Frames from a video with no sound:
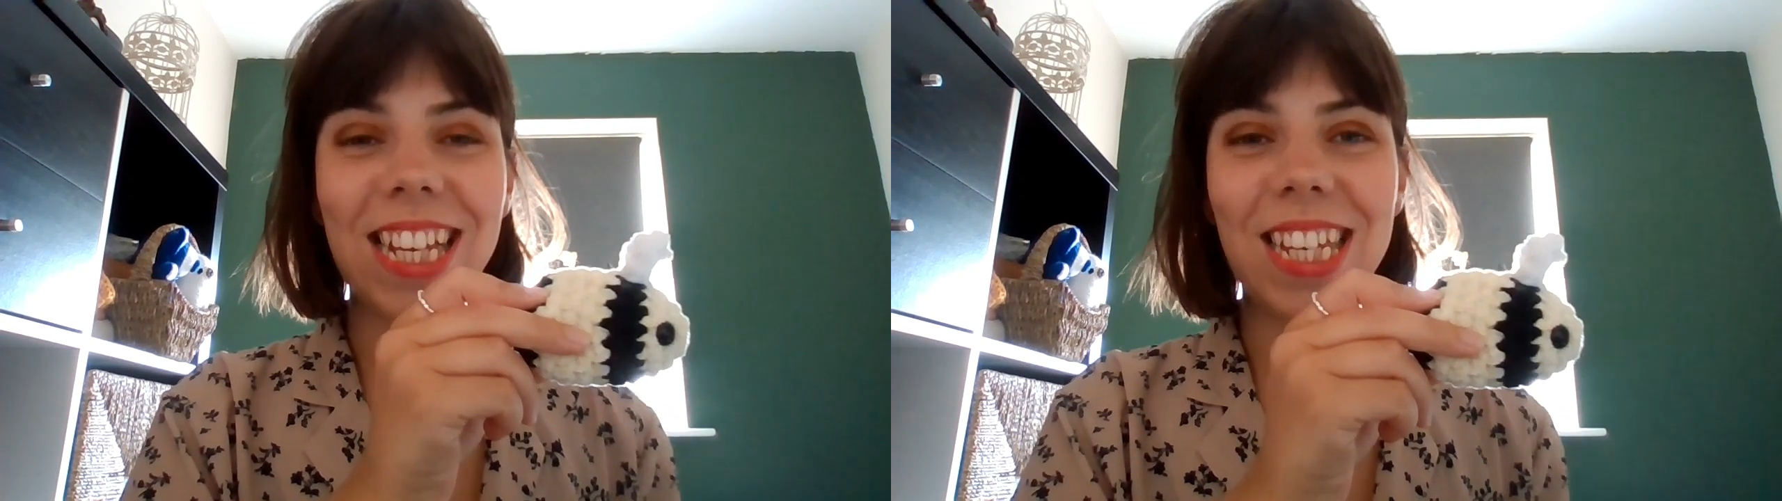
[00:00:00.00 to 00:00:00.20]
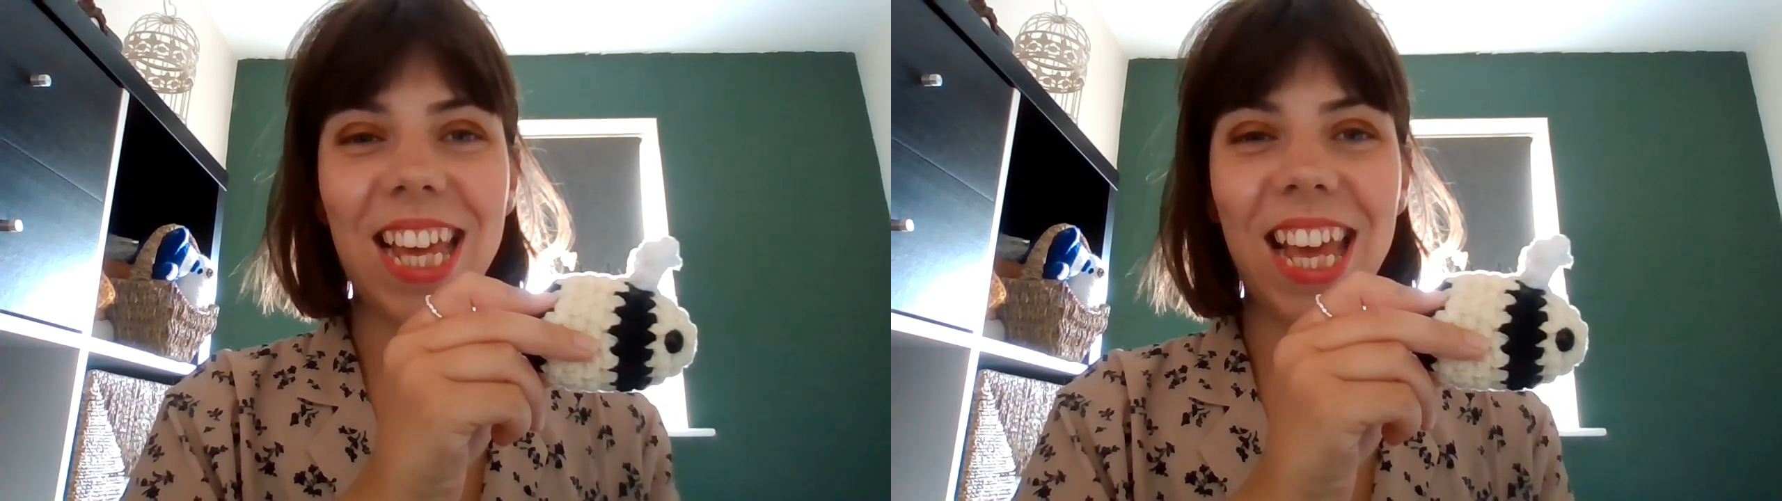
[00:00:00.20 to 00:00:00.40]

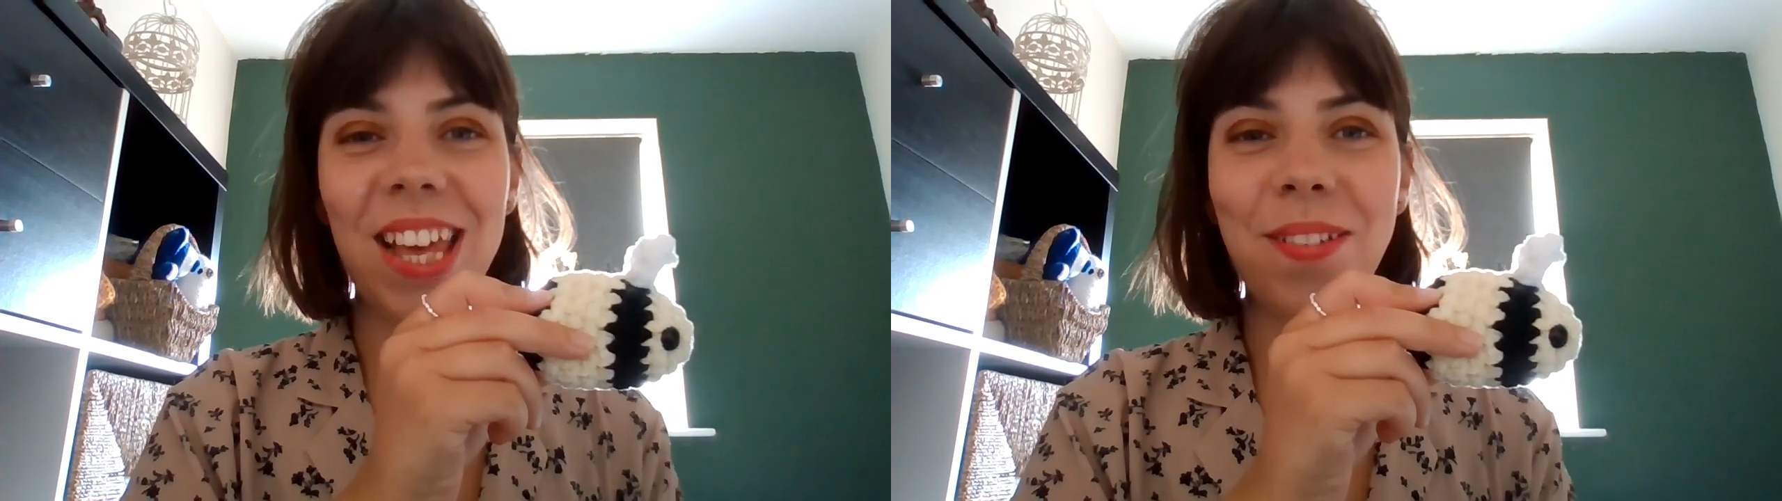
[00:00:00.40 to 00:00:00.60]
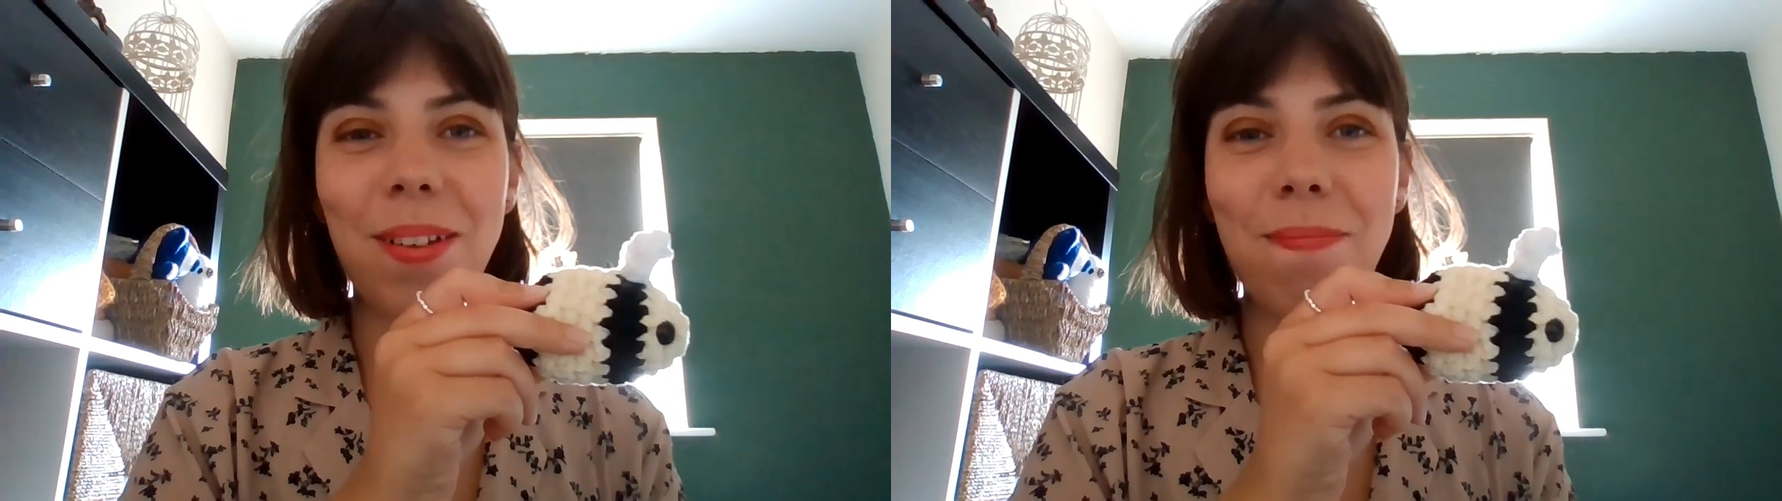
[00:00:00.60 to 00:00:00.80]

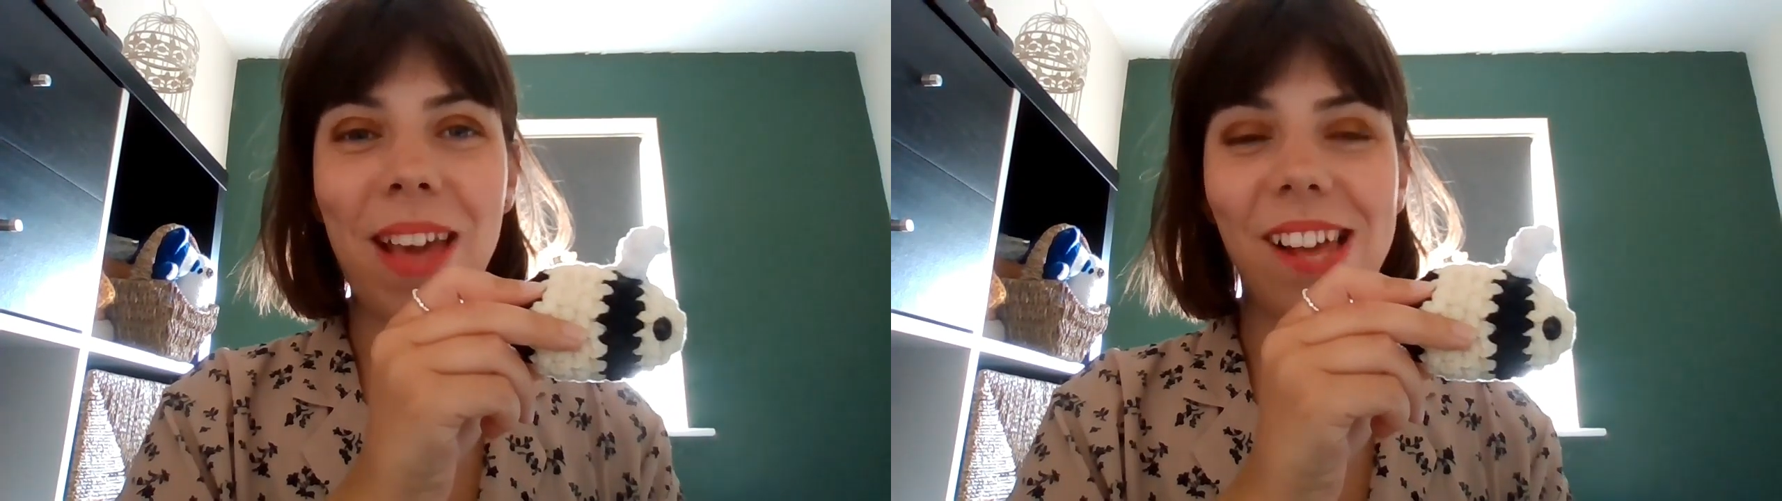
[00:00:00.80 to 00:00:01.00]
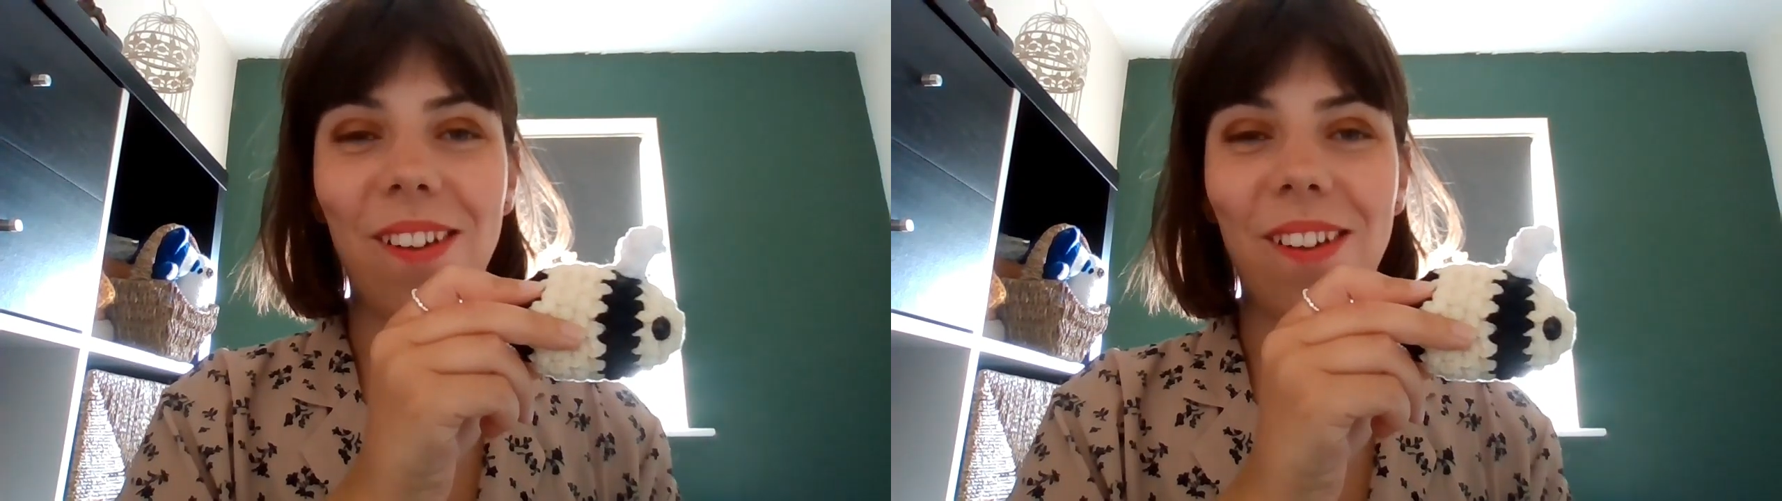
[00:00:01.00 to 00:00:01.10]
to make a